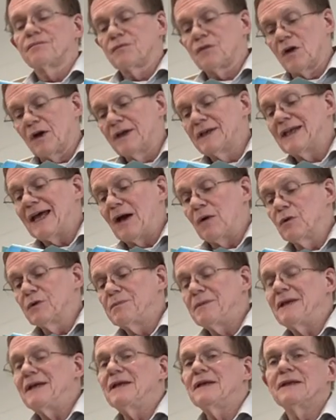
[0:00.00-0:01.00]
All right, that would
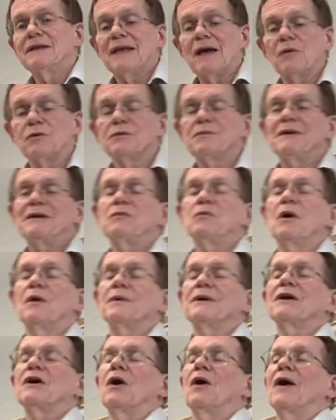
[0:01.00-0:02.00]
be that would be what
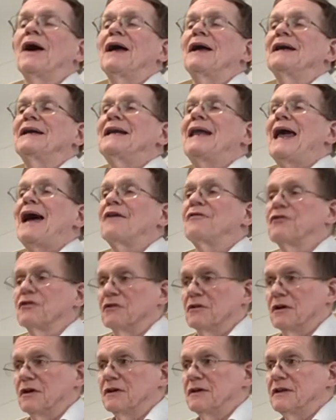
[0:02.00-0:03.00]
we call
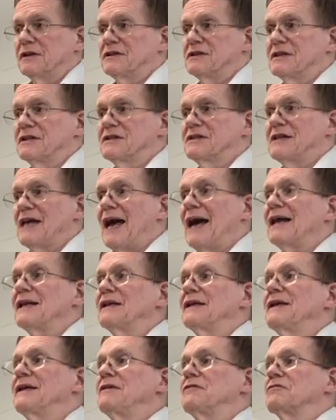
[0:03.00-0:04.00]
anaphora. It's
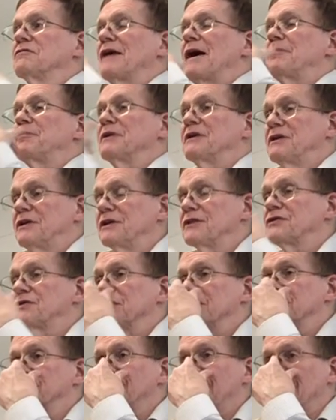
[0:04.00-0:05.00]
exactly repetition,
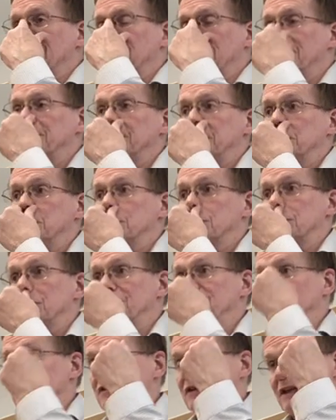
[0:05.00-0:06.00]
exact repetition
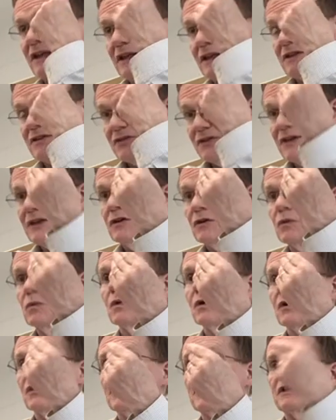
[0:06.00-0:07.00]
of a single
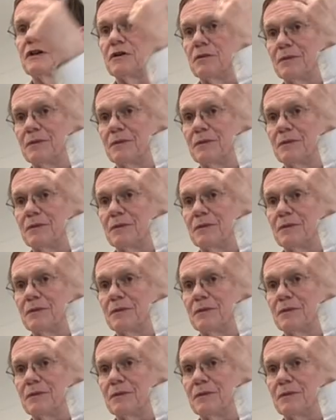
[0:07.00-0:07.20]
word at the